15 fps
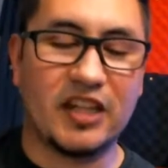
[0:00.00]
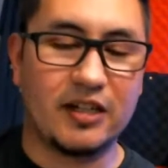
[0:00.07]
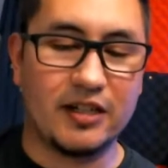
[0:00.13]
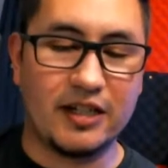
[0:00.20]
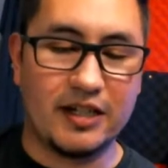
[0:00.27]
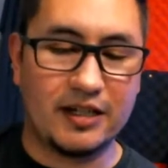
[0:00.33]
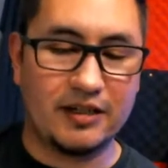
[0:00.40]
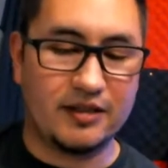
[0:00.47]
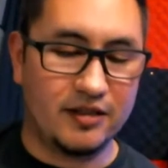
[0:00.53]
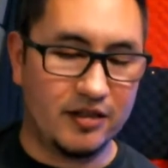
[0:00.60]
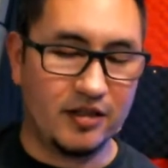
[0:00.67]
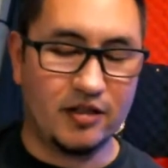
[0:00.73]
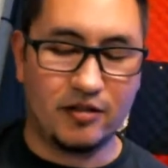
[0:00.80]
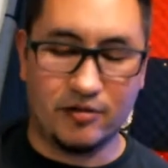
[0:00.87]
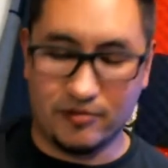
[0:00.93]
Again,
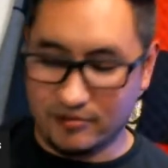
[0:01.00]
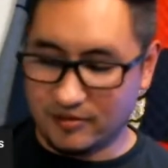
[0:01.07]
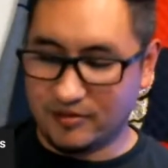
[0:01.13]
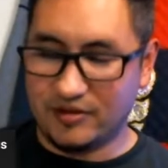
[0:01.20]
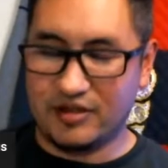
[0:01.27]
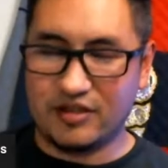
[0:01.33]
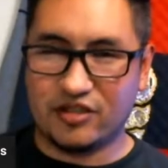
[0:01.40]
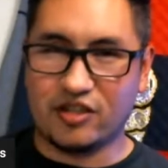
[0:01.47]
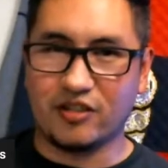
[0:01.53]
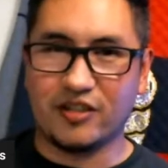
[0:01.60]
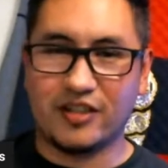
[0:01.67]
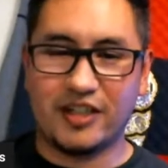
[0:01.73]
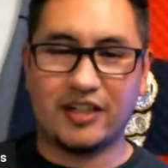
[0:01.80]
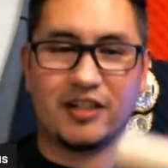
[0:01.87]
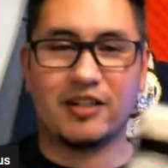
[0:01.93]
you know,
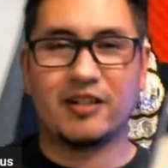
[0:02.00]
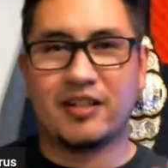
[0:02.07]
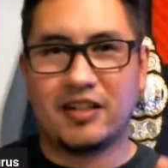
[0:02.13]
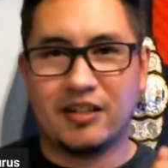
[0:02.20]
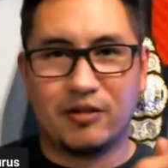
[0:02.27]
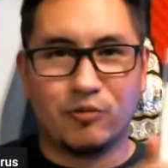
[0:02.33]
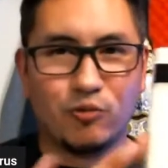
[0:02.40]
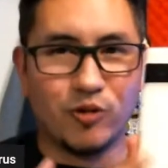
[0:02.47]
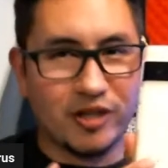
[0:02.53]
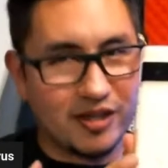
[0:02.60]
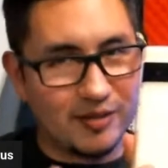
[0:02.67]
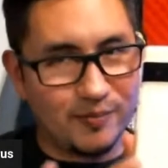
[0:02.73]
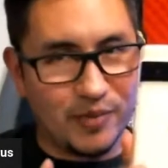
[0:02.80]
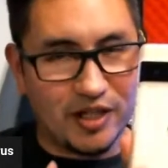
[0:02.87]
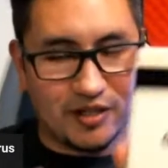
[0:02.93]
chilling here
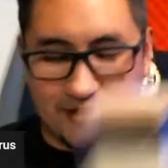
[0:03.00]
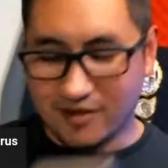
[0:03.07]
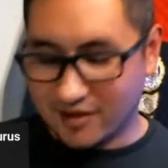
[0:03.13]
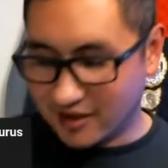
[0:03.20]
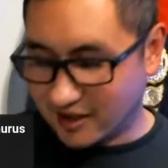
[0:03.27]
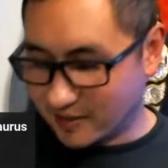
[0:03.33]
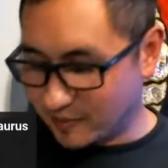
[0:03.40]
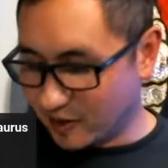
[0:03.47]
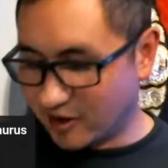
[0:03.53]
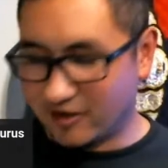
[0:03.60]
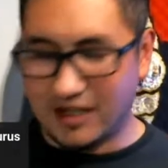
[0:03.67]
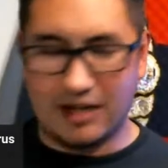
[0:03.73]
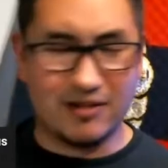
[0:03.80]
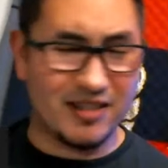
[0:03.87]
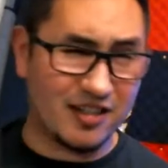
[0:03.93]
with the Pixel 6
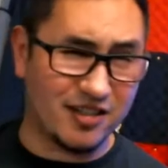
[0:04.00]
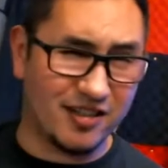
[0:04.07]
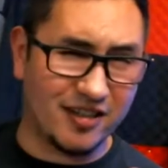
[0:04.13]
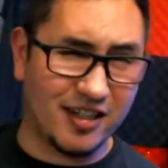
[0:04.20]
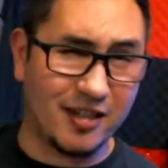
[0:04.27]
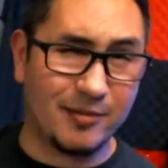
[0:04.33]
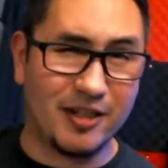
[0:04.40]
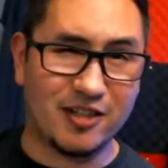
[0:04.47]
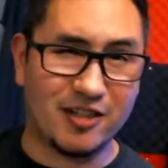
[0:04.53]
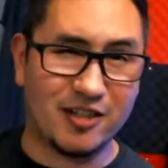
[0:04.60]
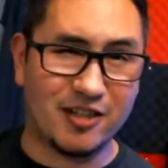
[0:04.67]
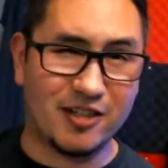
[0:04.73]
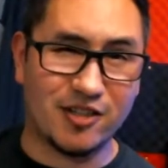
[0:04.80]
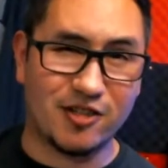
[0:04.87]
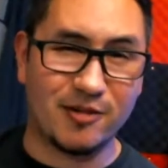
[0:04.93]
Pro. I was actually thinking
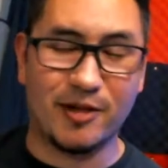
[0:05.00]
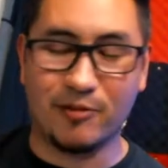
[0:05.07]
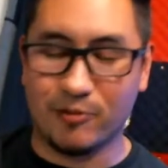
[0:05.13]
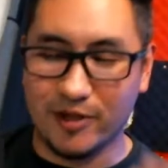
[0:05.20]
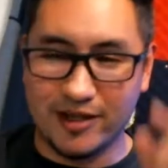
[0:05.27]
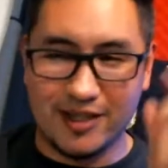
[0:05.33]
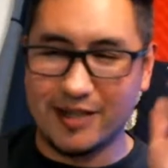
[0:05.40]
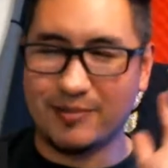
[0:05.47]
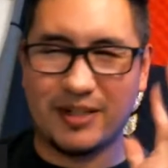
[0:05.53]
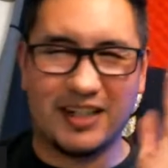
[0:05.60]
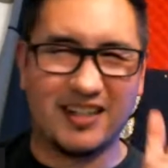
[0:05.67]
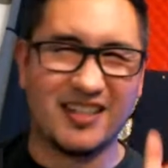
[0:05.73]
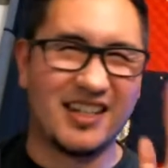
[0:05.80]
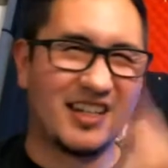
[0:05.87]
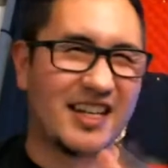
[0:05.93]
about streaming with it, but
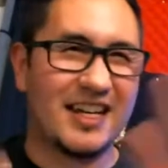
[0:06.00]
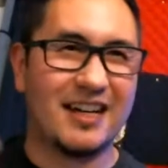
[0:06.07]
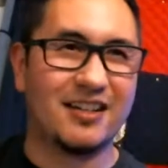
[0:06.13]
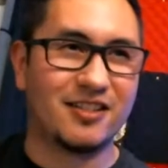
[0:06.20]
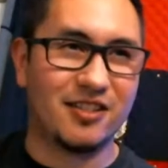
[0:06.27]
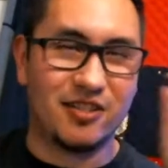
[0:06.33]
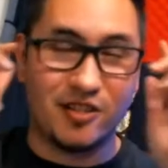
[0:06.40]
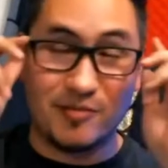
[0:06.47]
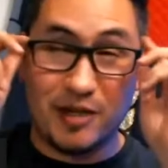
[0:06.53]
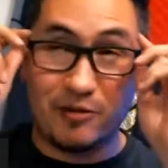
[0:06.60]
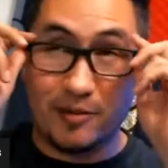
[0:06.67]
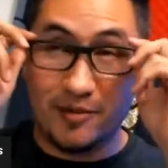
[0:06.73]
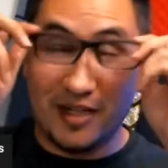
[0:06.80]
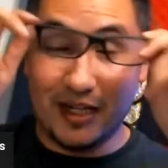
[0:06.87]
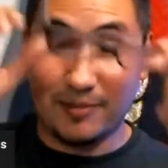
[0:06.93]
I was like, nah, I'll just use my
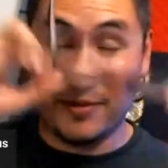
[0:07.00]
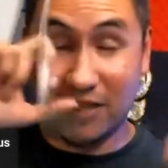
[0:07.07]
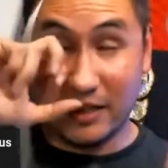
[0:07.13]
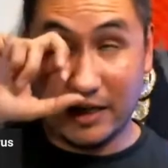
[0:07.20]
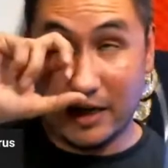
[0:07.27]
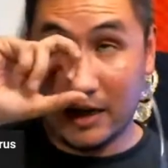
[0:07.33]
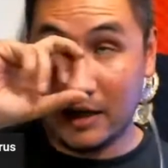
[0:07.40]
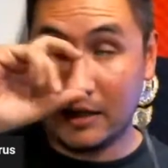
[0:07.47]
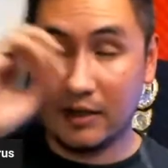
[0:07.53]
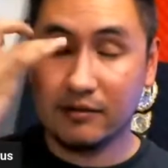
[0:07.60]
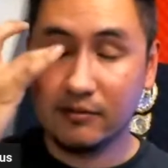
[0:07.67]
webcam today.